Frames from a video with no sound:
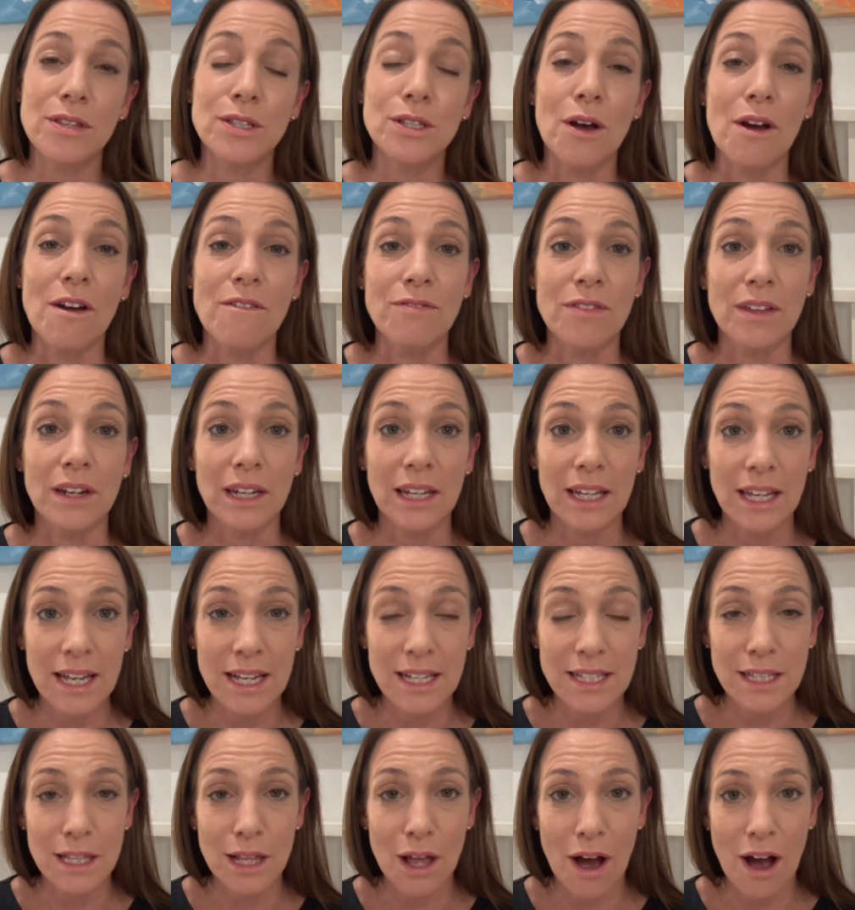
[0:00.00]
so if the link
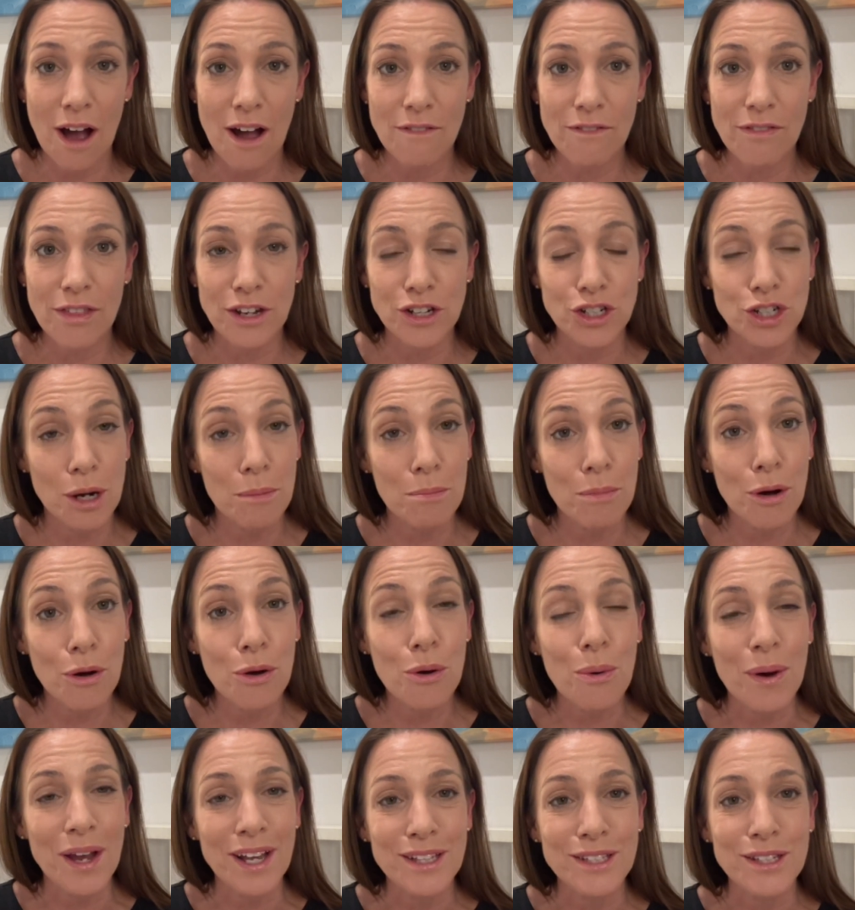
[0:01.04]
is live, then jump on
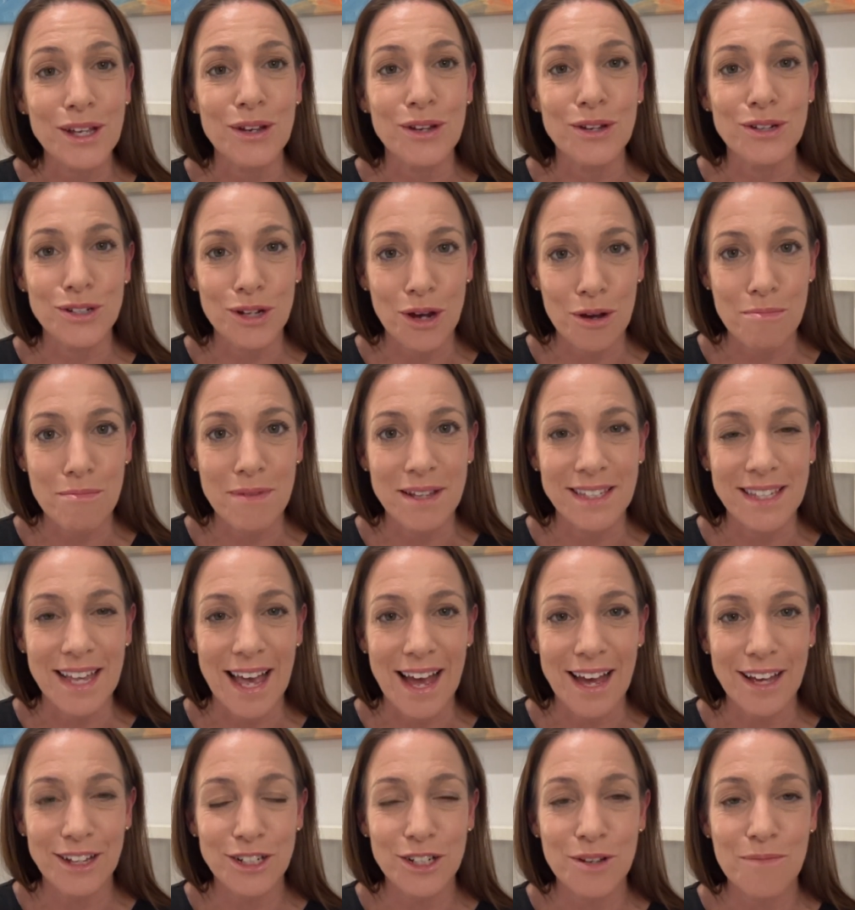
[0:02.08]
quick so you don't miss
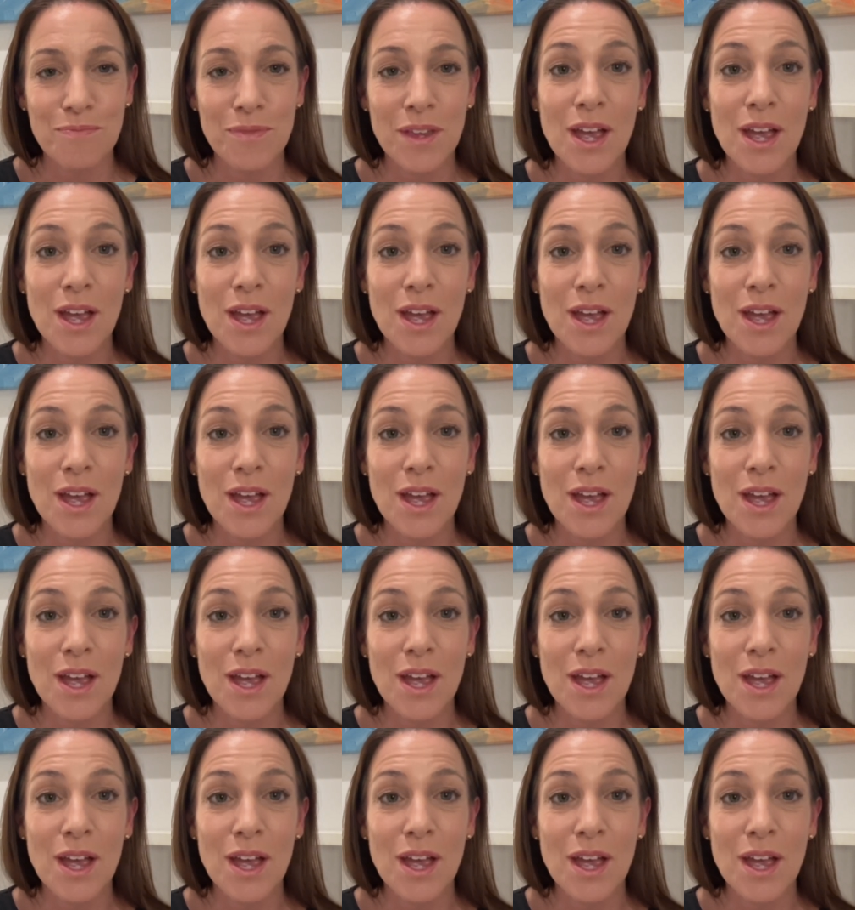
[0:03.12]
out.